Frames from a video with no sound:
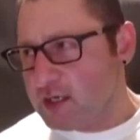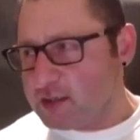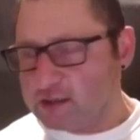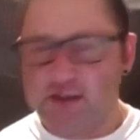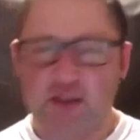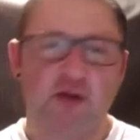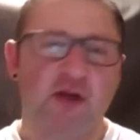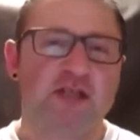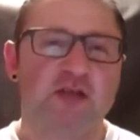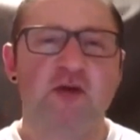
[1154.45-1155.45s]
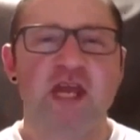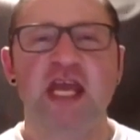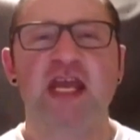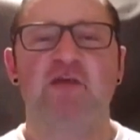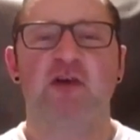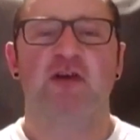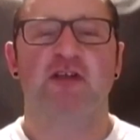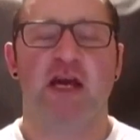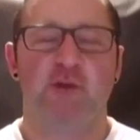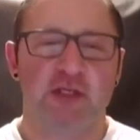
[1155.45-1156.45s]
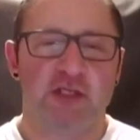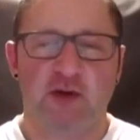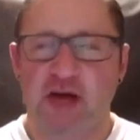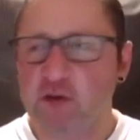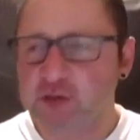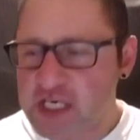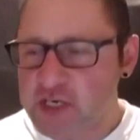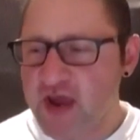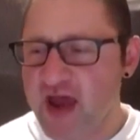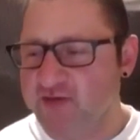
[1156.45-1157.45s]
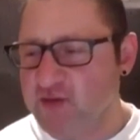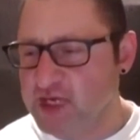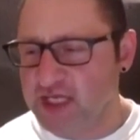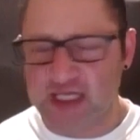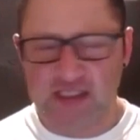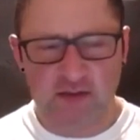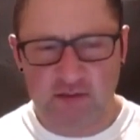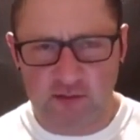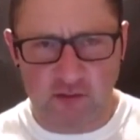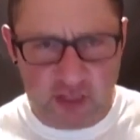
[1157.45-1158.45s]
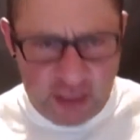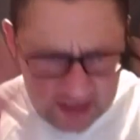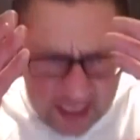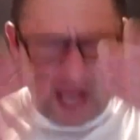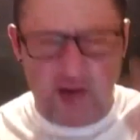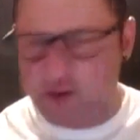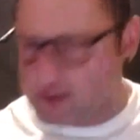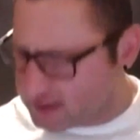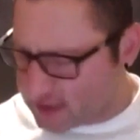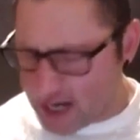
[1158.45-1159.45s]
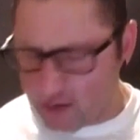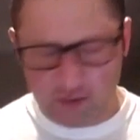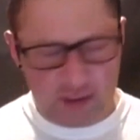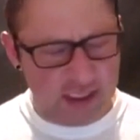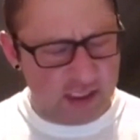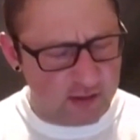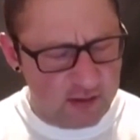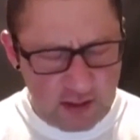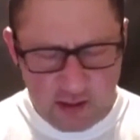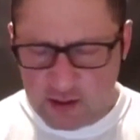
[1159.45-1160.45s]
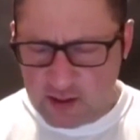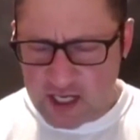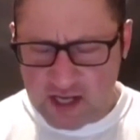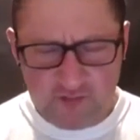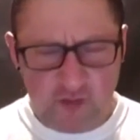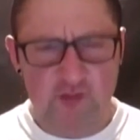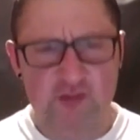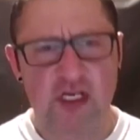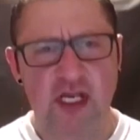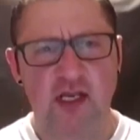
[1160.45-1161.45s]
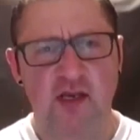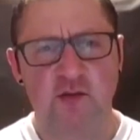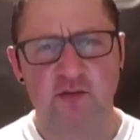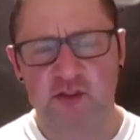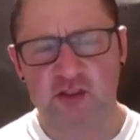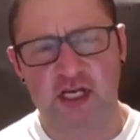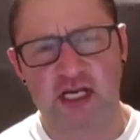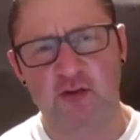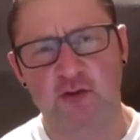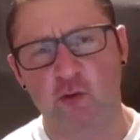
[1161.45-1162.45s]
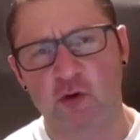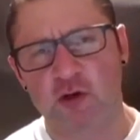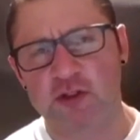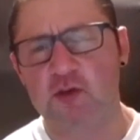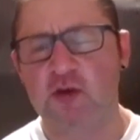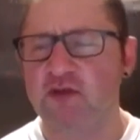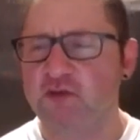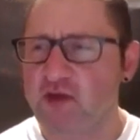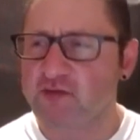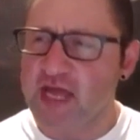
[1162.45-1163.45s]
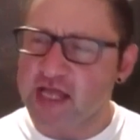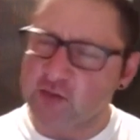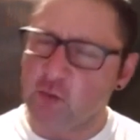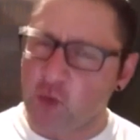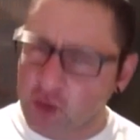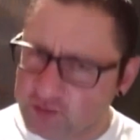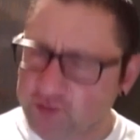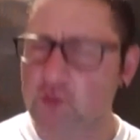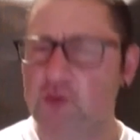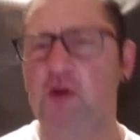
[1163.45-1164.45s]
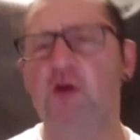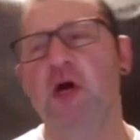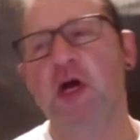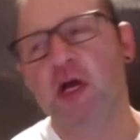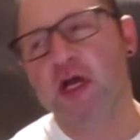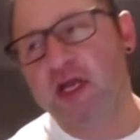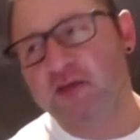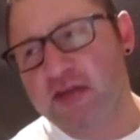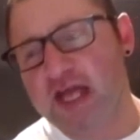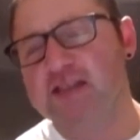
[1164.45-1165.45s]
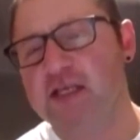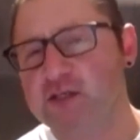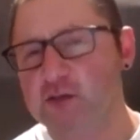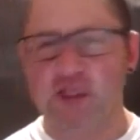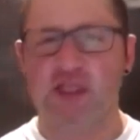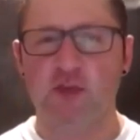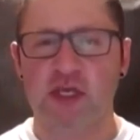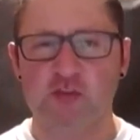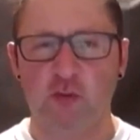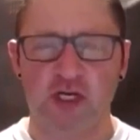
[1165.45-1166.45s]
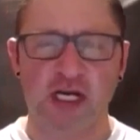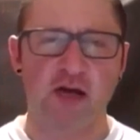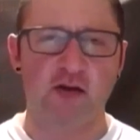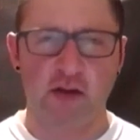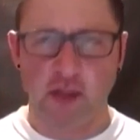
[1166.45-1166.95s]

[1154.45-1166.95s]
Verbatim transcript: So it's okay to have a good time in the gym. I don't think you have to be like hoodie down and scowling and headphones in and shutting out the world. You, if, if that's what works for you, though, if that's how you get the best workout,